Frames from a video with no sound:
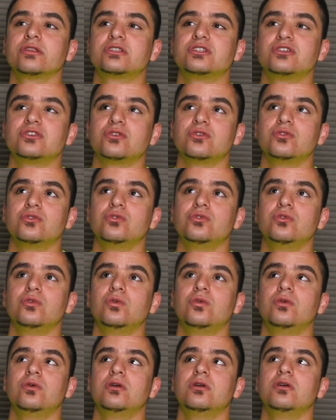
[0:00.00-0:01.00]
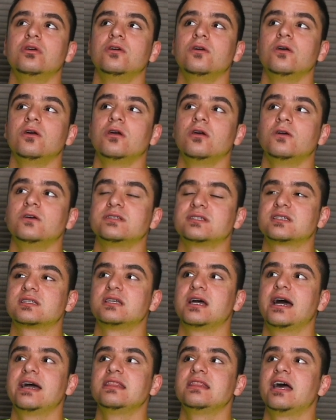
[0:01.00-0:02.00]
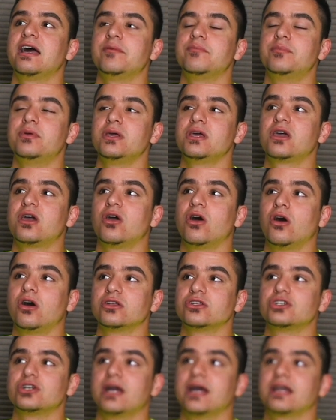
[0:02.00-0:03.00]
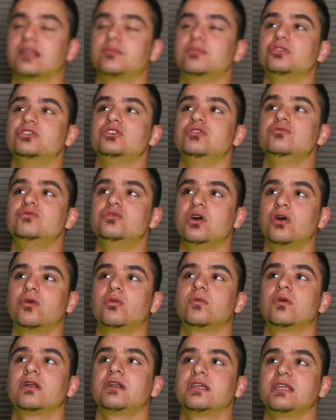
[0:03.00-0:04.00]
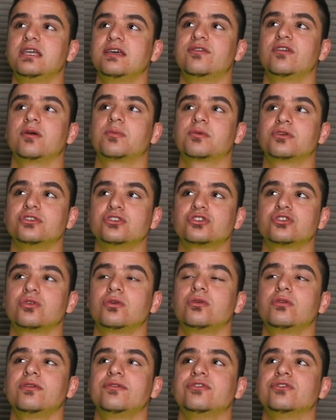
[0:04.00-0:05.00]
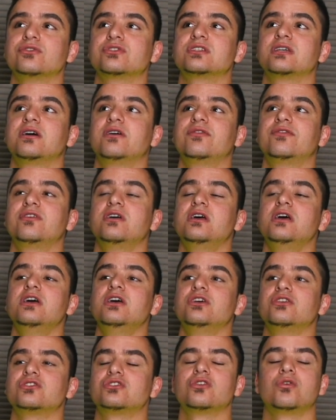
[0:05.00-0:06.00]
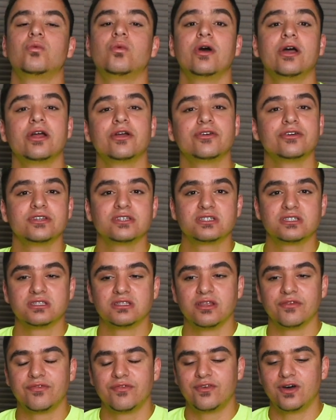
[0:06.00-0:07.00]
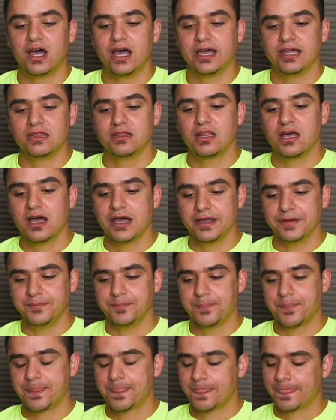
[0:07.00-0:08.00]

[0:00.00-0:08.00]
to sign that big contract, but you don't want to give up control of yourself. So where is the fine line?